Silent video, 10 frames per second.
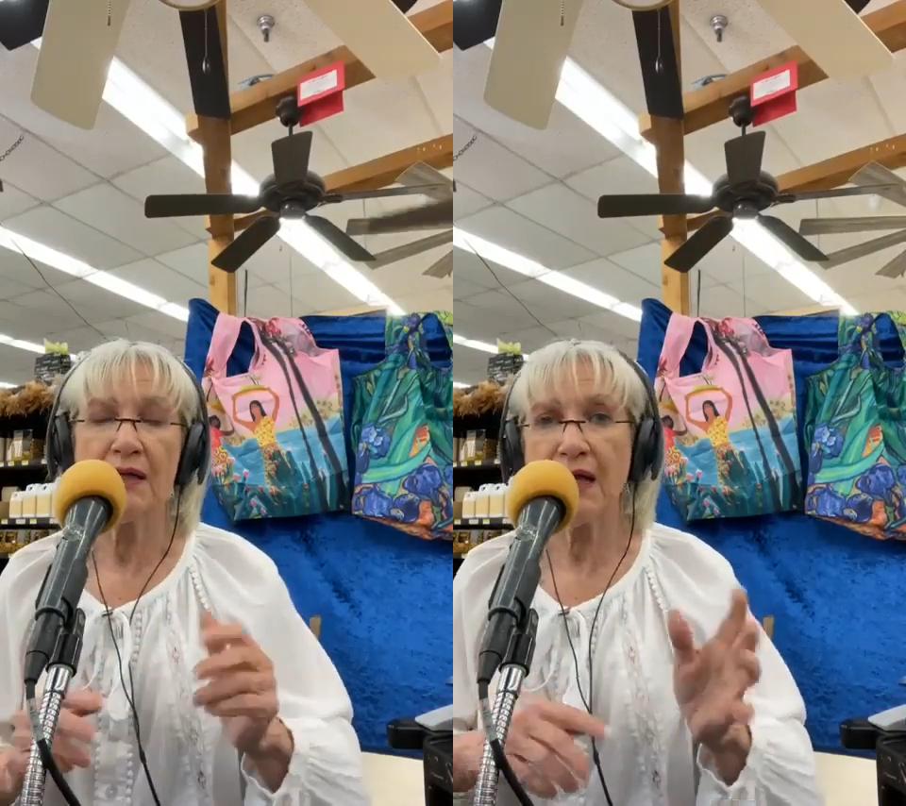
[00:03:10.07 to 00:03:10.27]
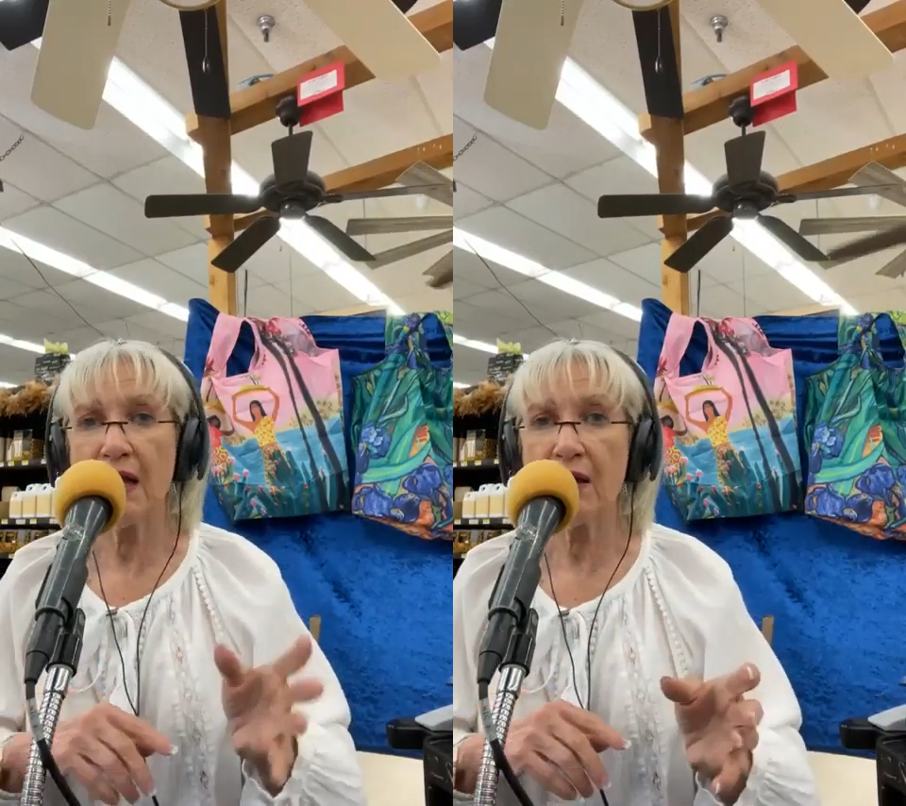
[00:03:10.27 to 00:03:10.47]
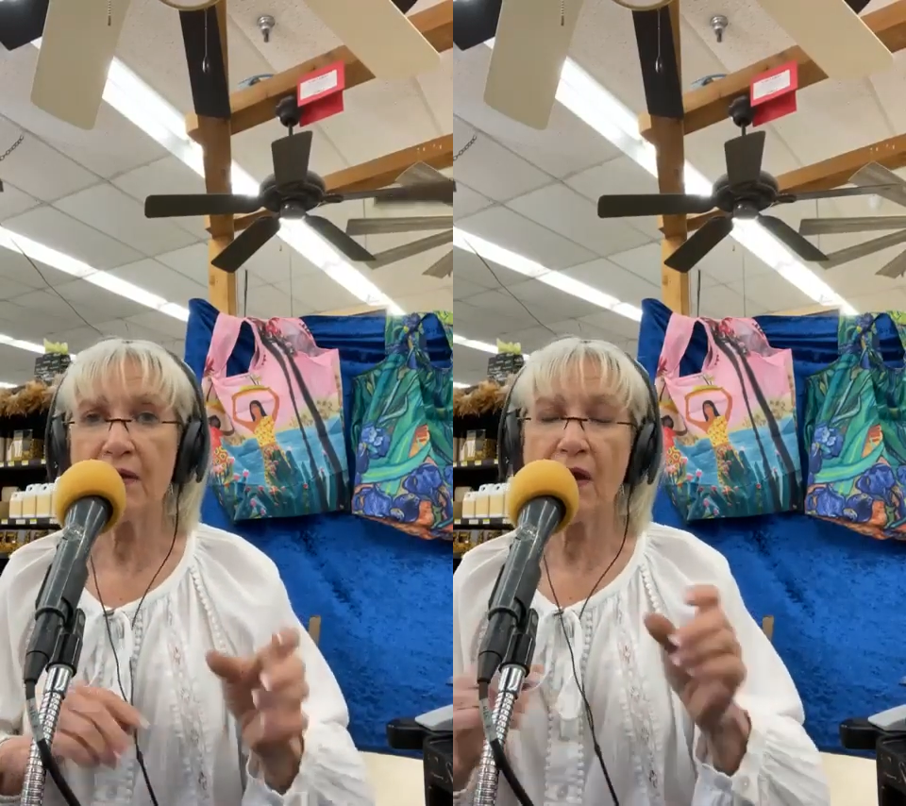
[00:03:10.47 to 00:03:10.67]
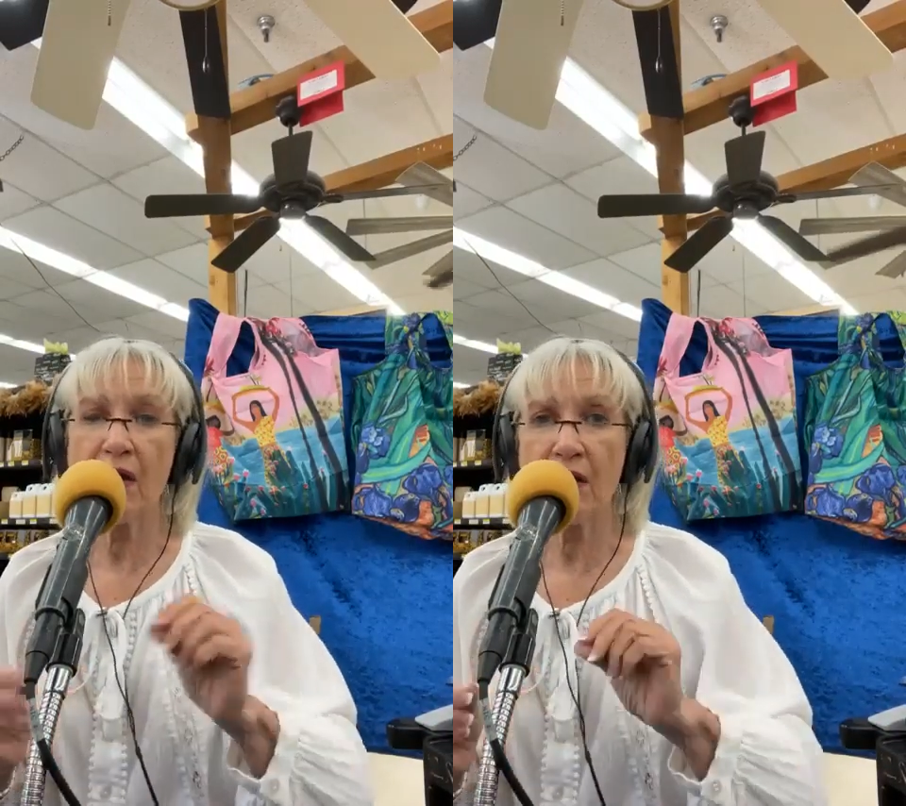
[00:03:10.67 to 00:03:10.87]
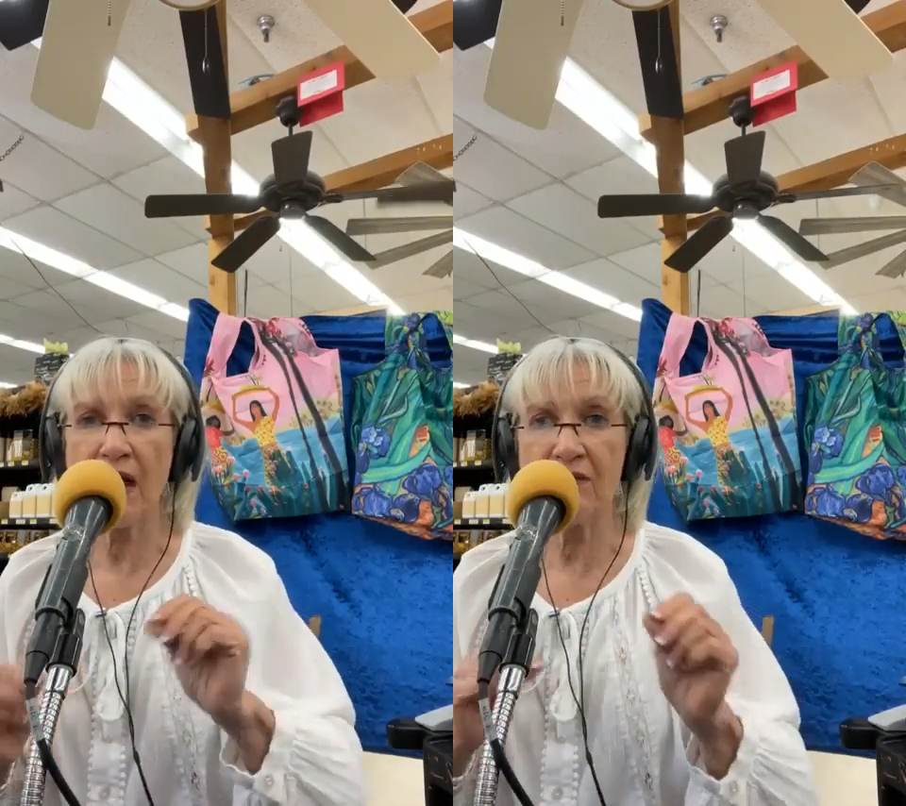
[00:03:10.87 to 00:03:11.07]
Now they
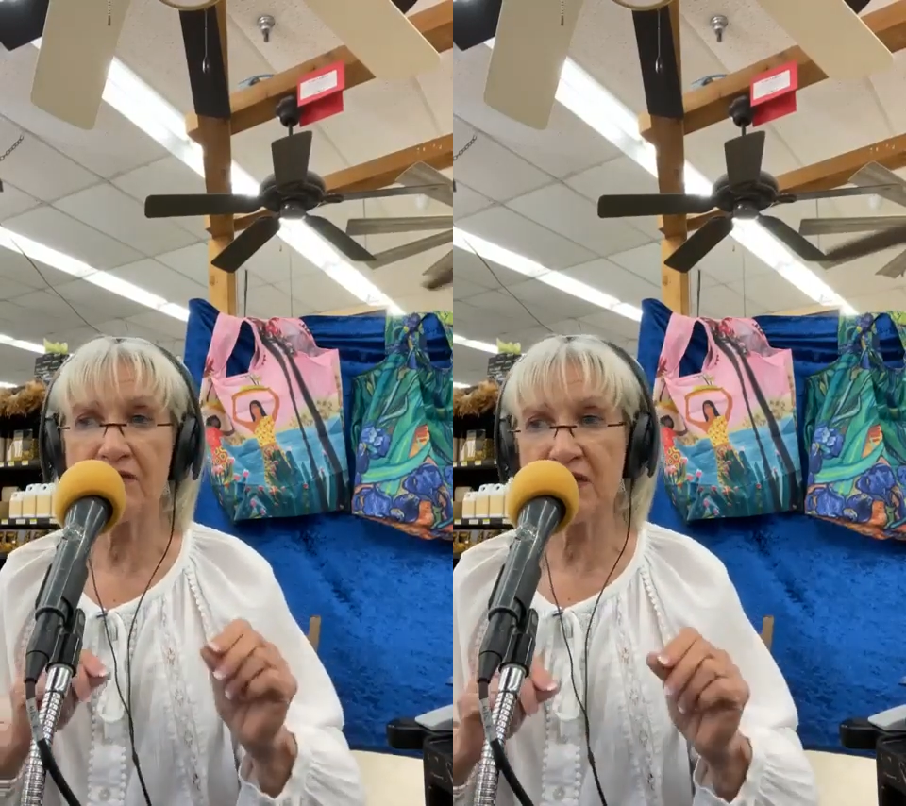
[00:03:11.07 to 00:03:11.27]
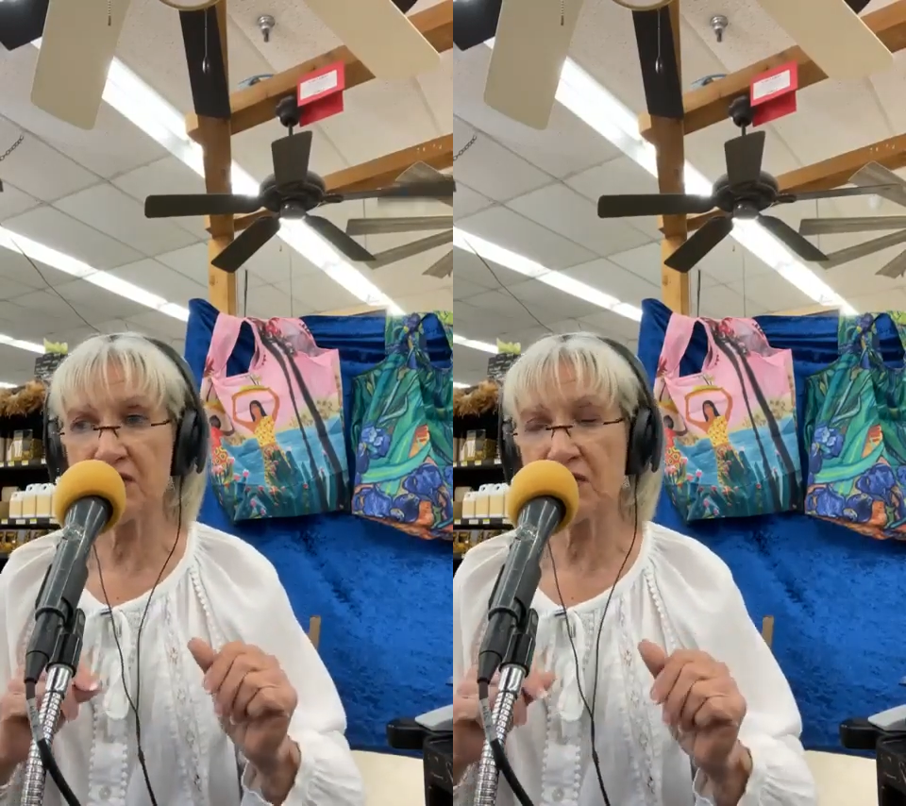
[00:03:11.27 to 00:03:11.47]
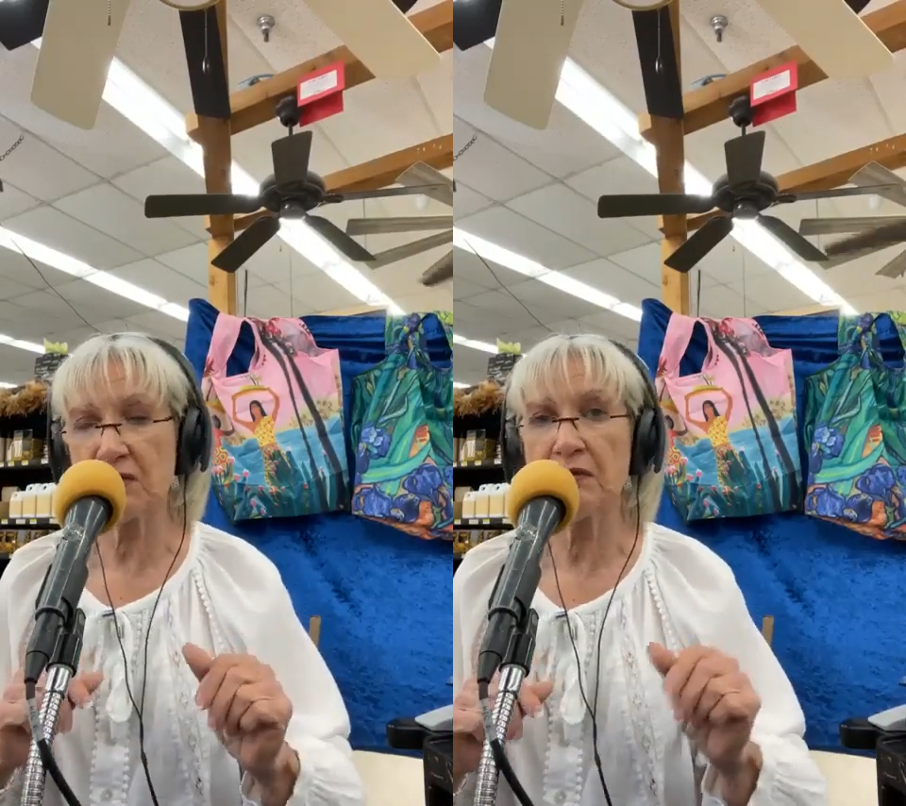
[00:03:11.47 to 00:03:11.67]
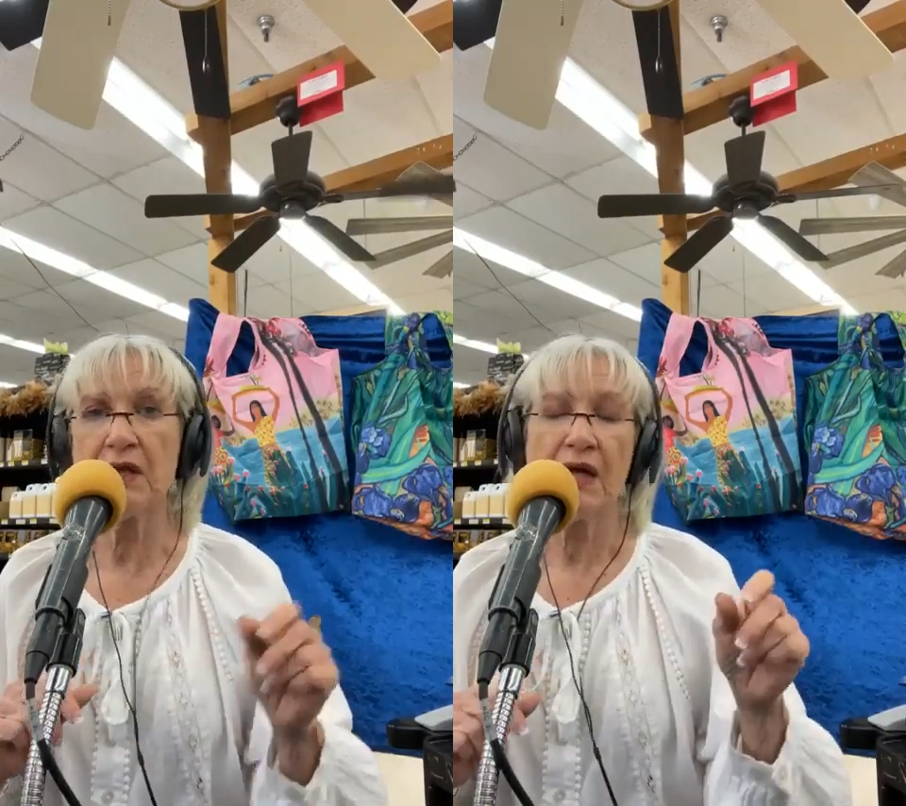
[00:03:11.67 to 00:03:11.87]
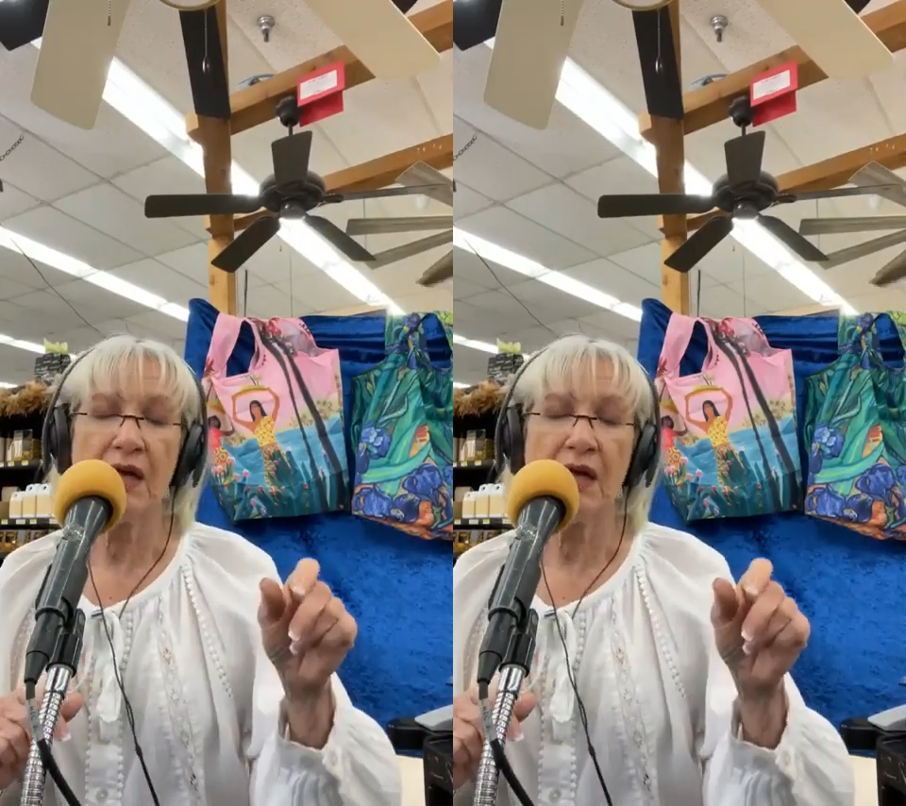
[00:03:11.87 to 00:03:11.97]
all have digital.